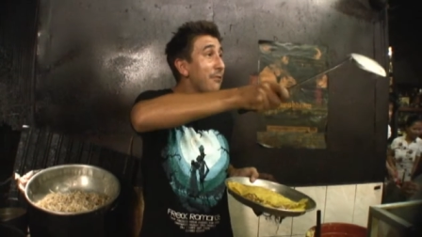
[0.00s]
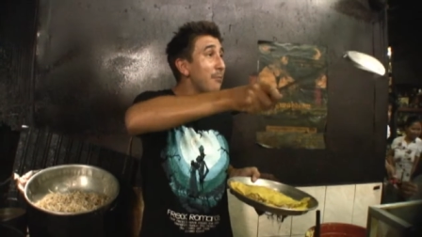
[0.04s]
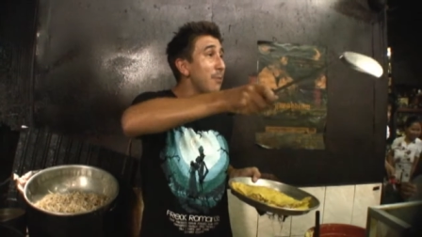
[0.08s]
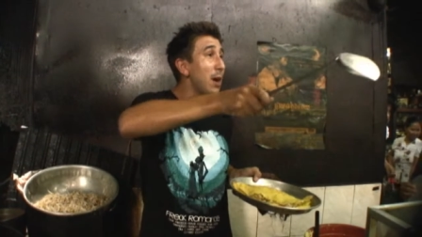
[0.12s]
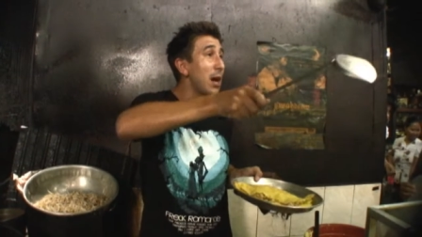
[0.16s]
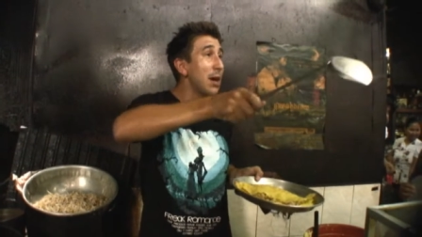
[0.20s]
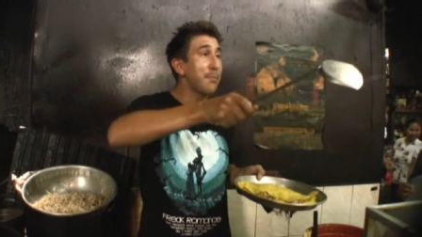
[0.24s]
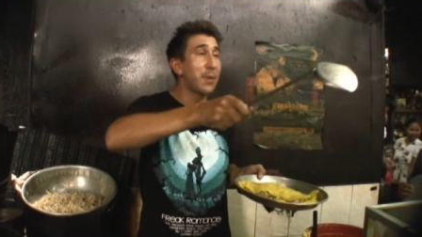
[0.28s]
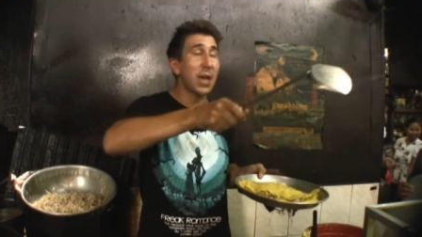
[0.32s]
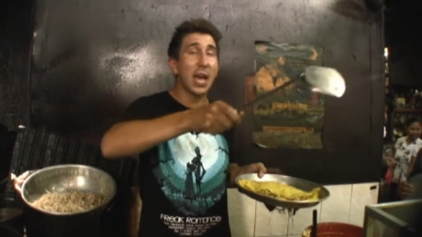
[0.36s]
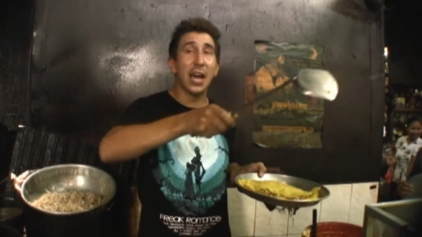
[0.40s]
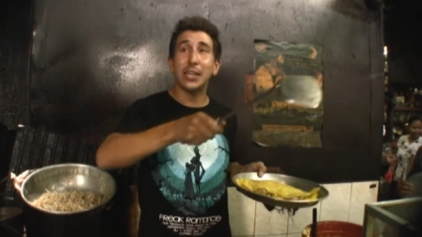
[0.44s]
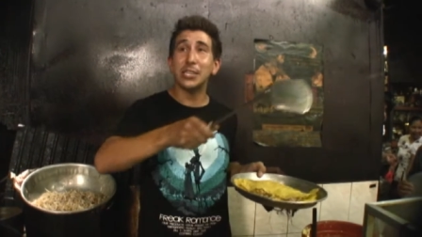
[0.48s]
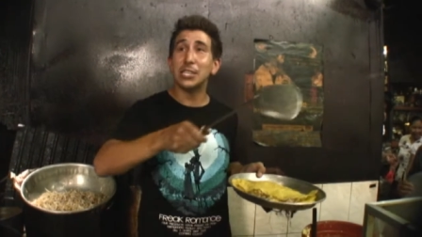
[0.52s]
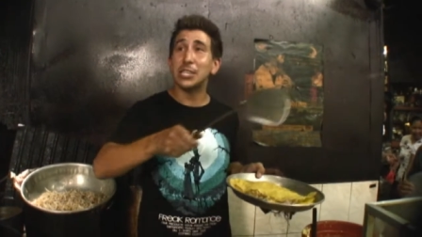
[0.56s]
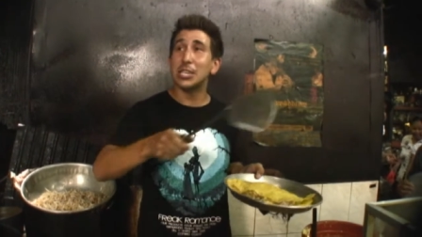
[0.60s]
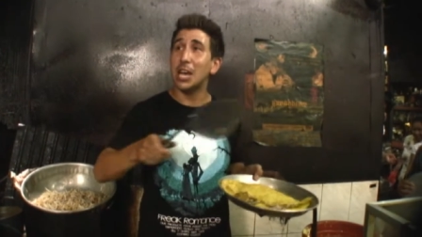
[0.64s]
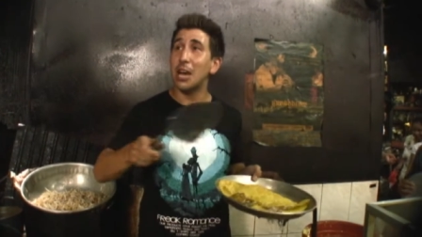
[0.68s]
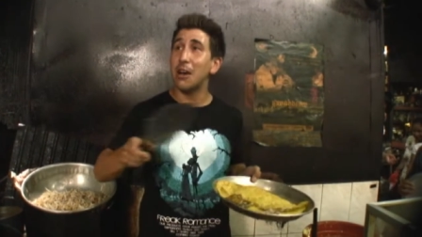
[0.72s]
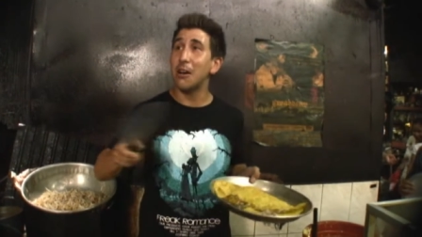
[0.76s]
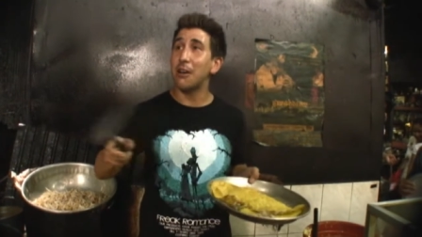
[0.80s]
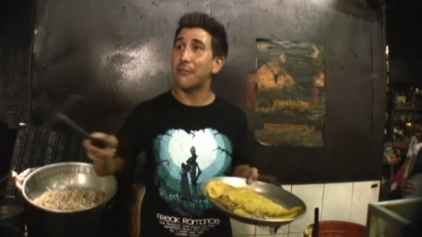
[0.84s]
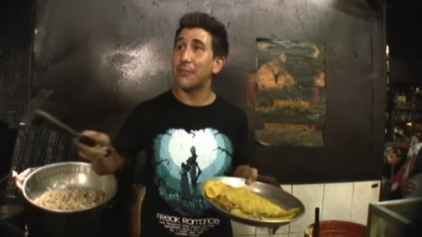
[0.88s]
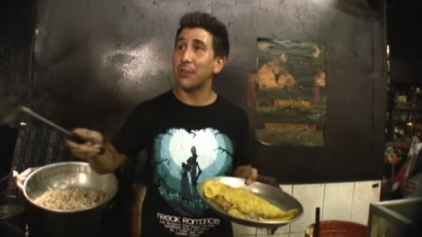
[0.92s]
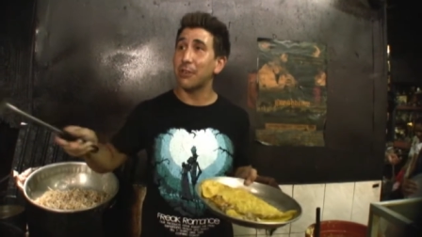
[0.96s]
for my Banh
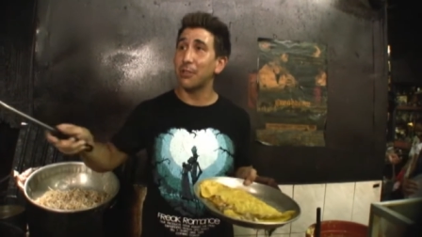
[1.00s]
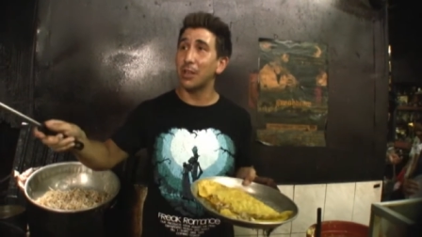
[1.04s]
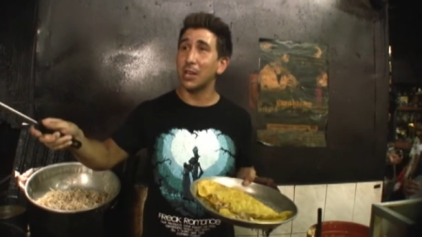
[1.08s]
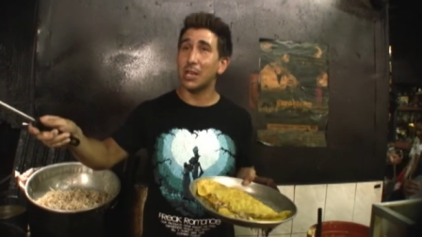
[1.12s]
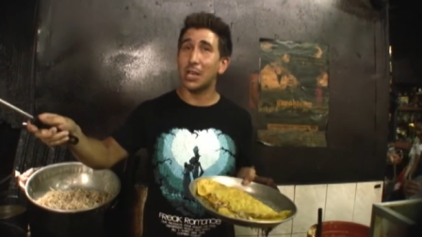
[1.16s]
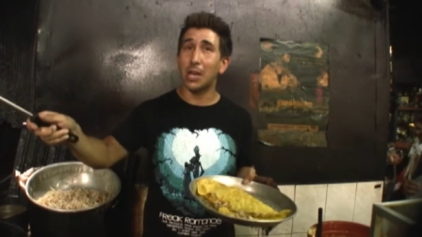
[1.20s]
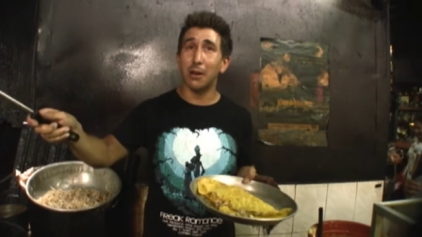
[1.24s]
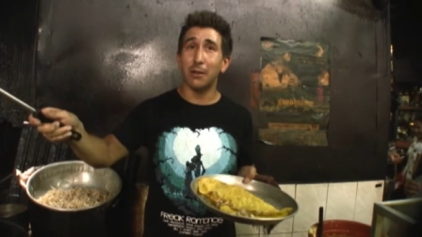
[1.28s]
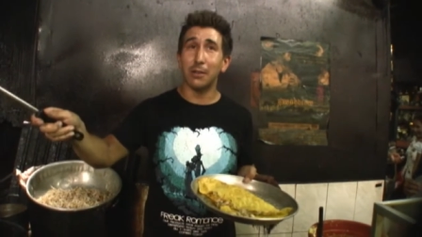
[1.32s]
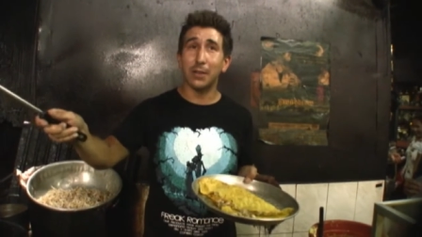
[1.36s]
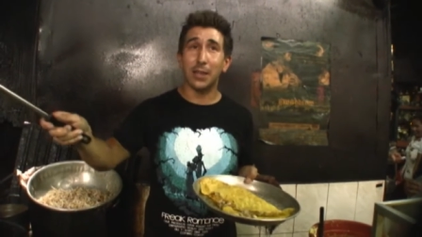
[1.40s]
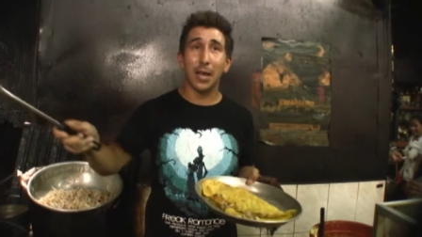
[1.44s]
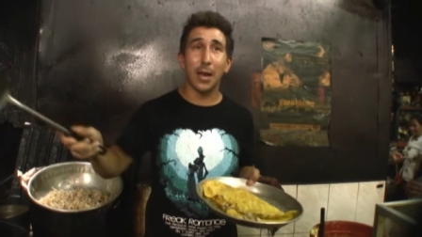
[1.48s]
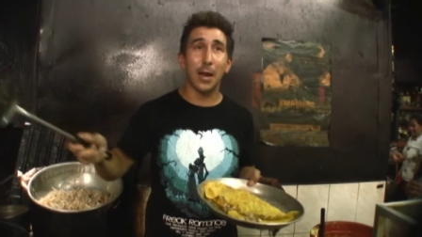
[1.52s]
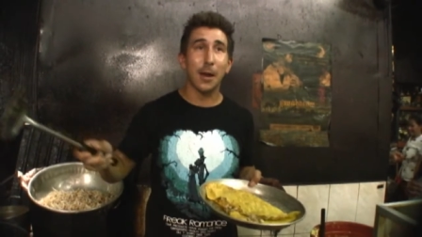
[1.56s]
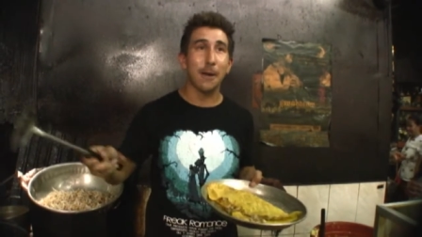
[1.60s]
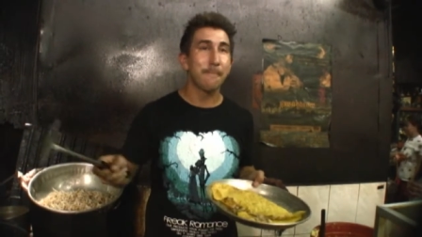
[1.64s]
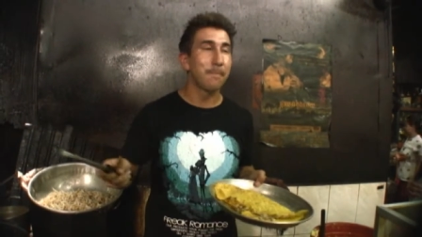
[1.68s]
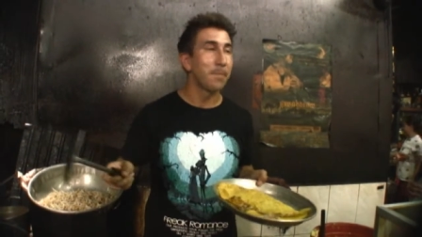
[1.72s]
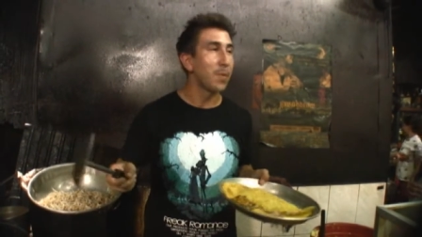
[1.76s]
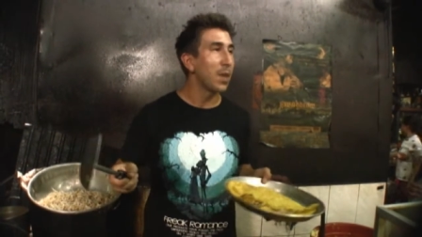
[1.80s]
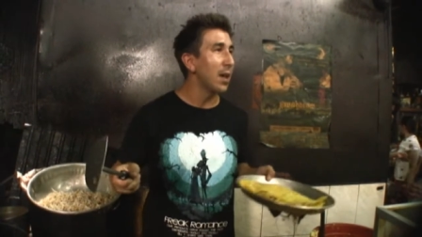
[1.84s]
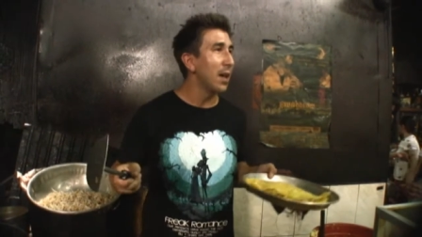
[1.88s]
Chao if you look out there.